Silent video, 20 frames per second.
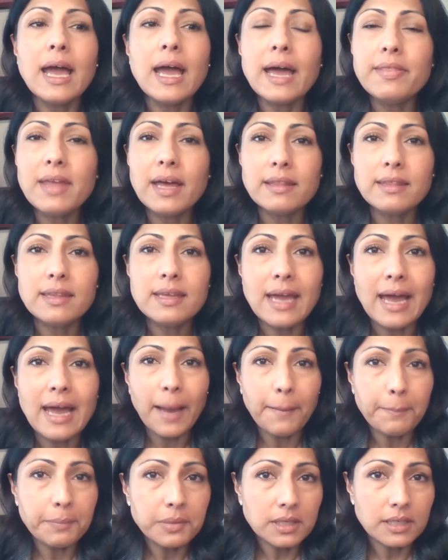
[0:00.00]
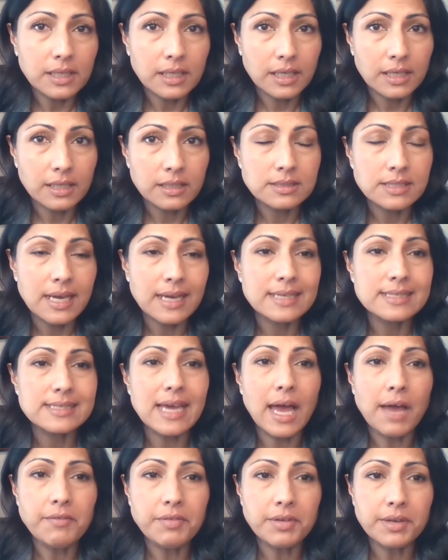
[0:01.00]
and that applicant
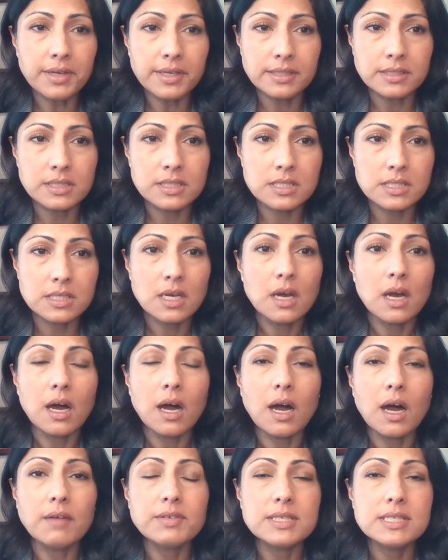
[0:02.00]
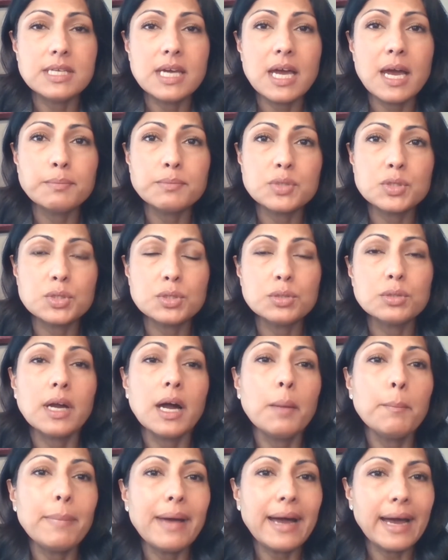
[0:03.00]
has evidence of attempts to
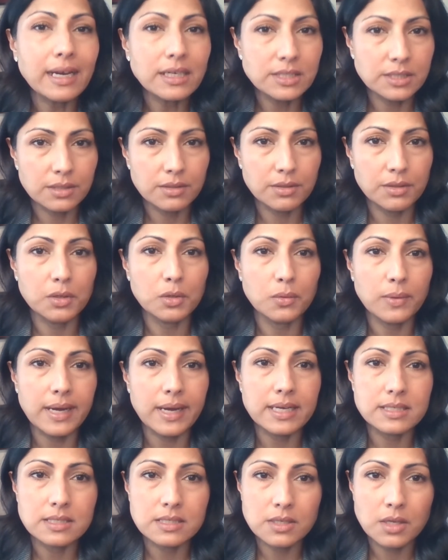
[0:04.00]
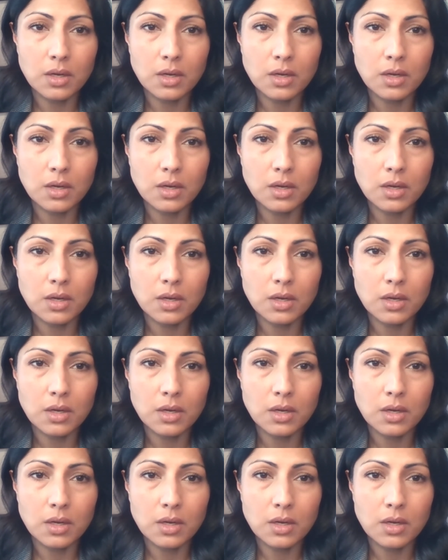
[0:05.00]
come back to the U.S.,